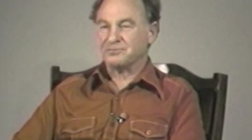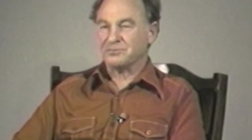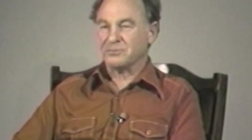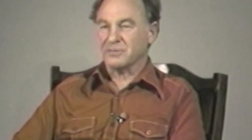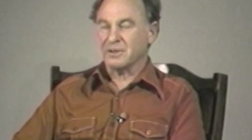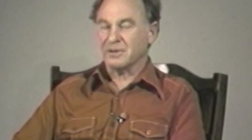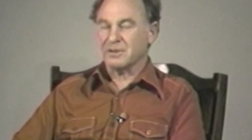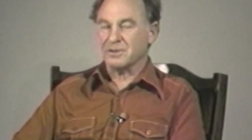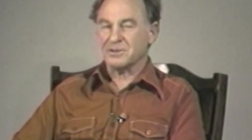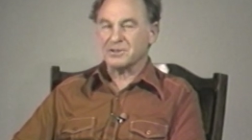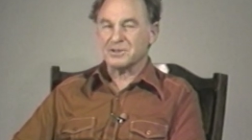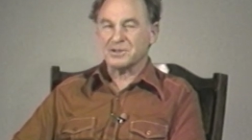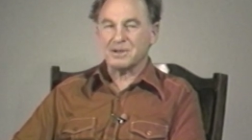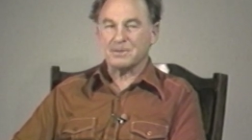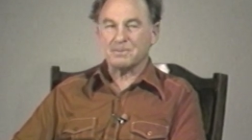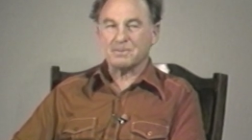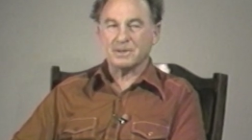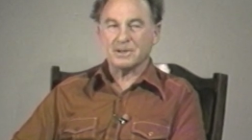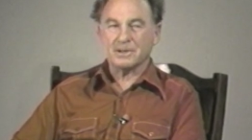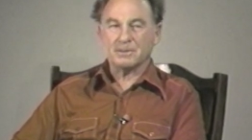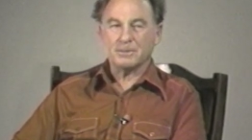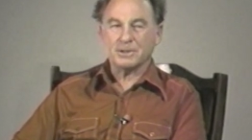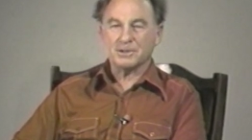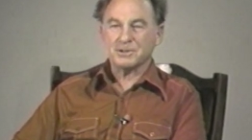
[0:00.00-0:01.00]
there is
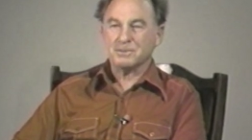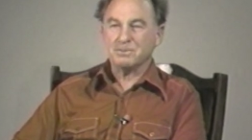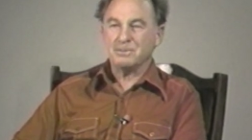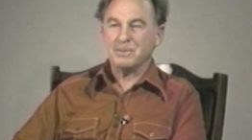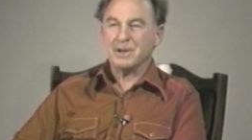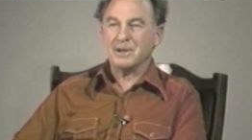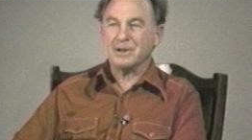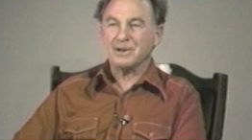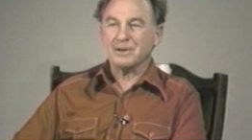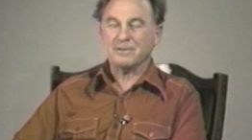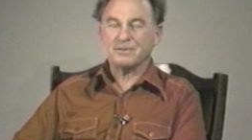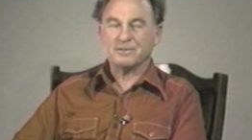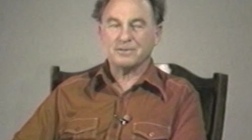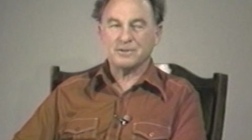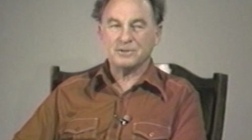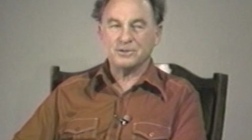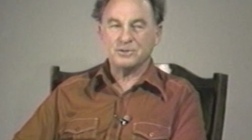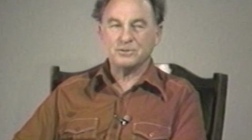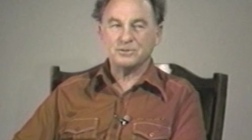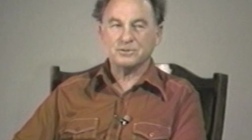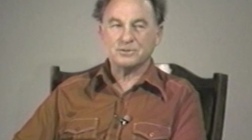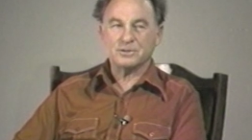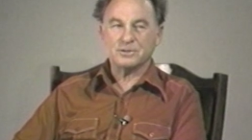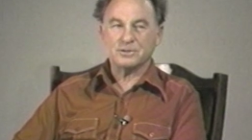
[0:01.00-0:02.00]
something much better for
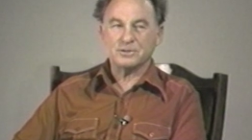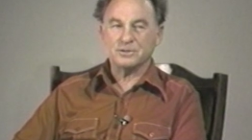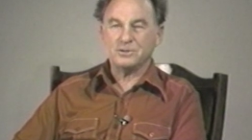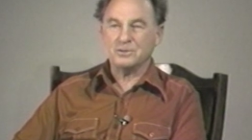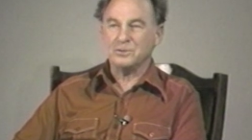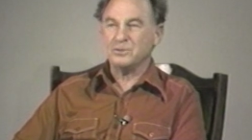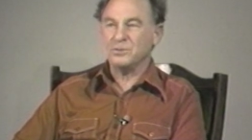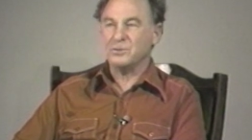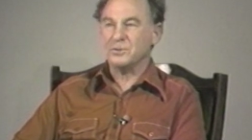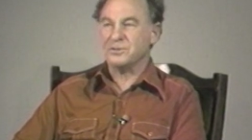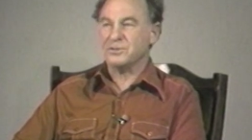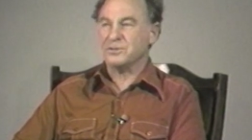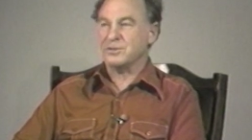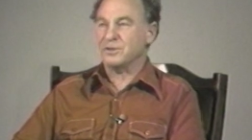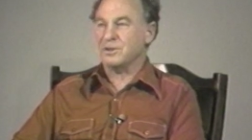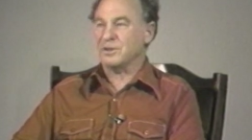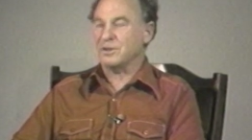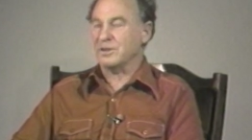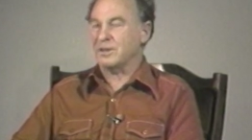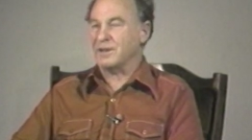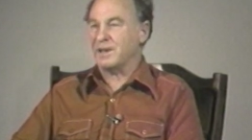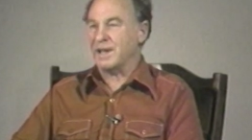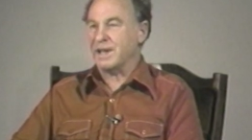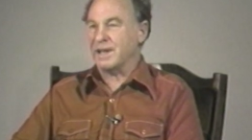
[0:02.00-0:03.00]
you to do with your
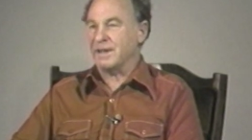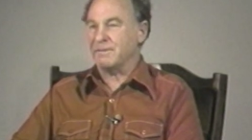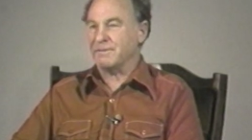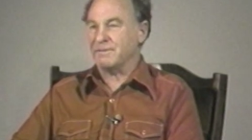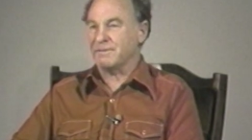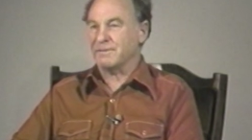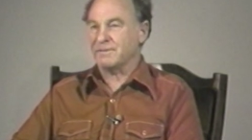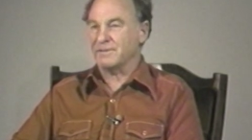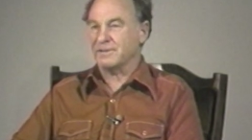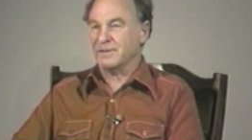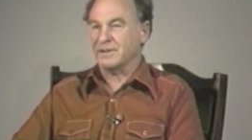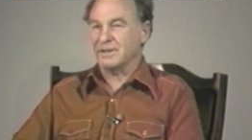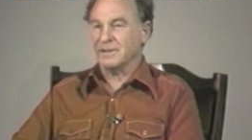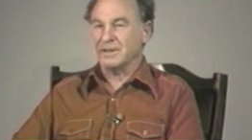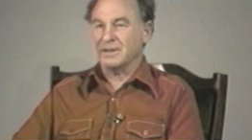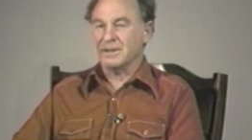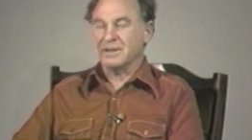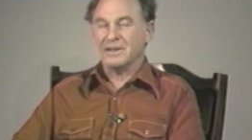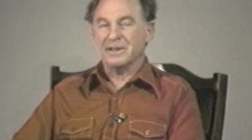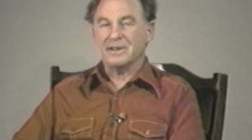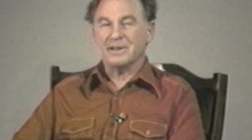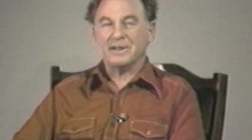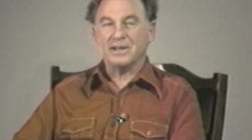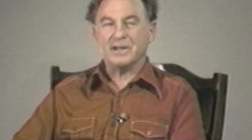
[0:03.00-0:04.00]
life
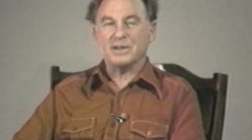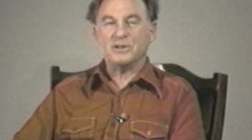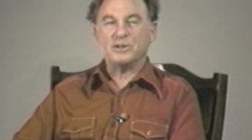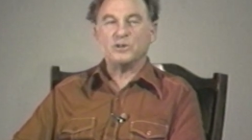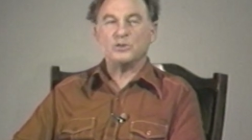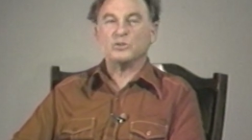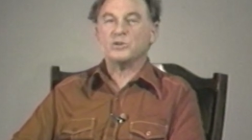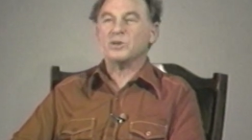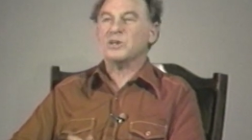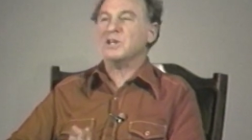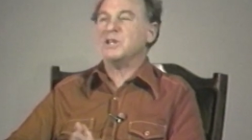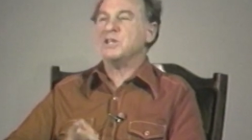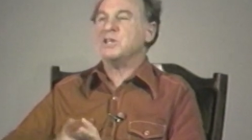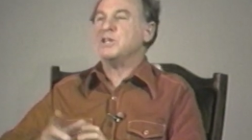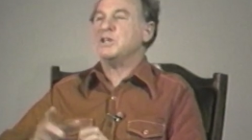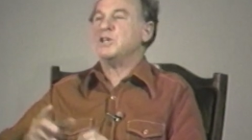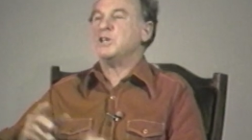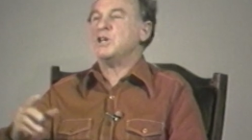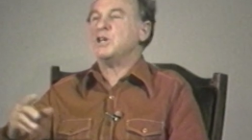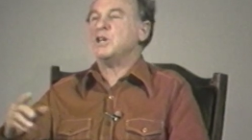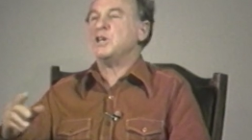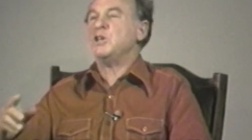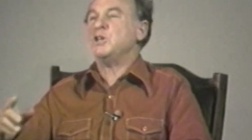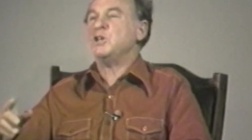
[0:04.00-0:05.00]
than to
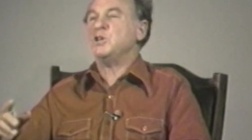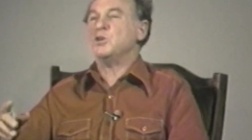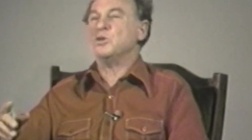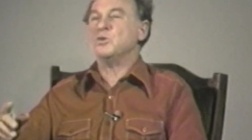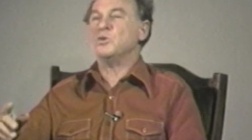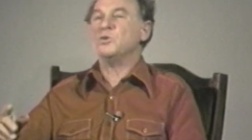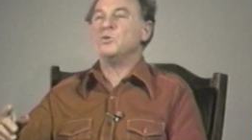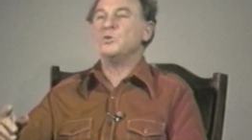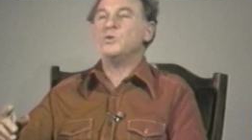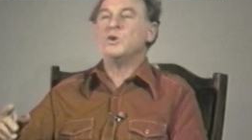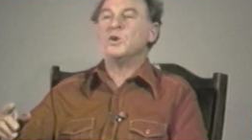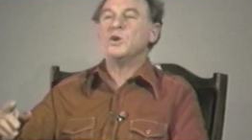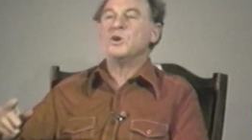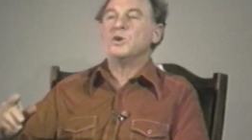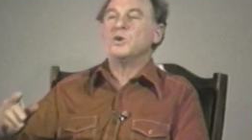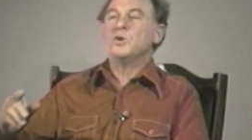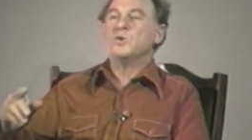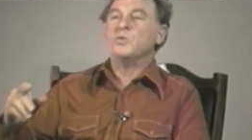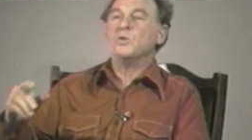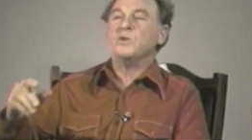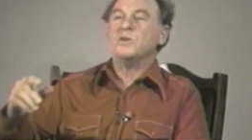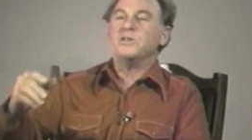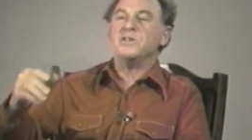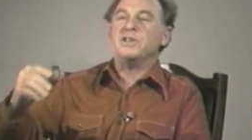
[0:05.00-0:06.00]
continue
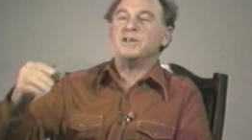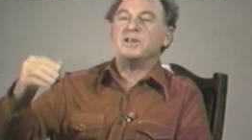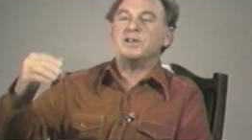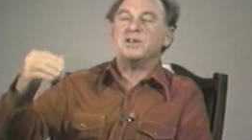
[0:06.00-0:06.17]
with the